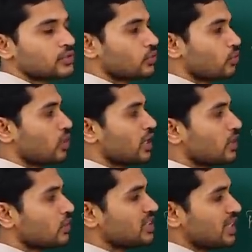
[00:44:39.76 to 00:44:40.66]
So, what I
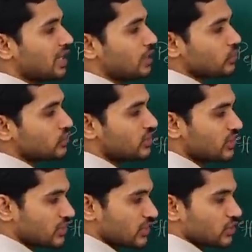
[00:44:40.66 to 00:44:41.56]
will do is I will use
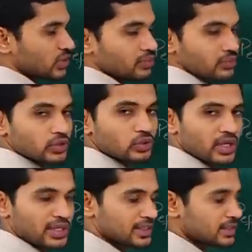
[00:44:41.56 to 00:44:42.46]
this system to
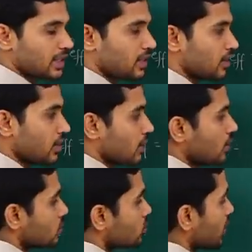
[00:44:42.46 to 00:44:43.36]
understand.
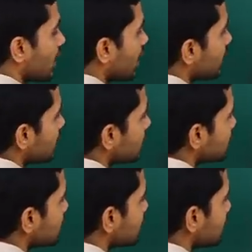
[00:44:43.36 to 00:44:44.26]
So, when a light ray is
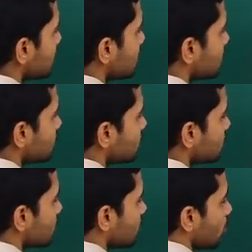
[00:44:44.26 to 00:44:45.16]
incident
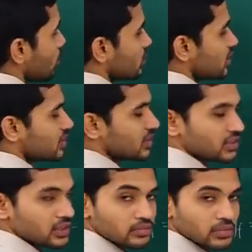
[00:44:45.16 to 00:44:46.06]
on this
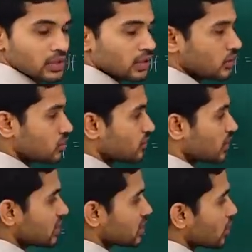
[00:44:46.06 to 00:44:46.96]
system, so
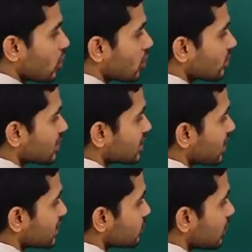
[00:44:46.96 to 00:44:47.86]
first the convex
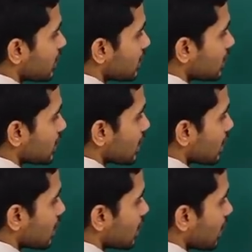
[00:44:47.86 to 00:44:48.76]
lens will
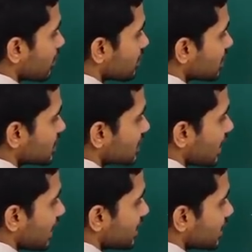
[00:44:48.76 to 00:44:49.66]
converge the
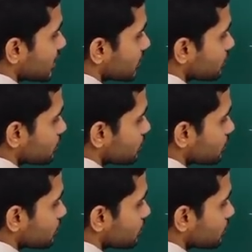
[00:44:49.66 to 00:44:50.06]
light ray,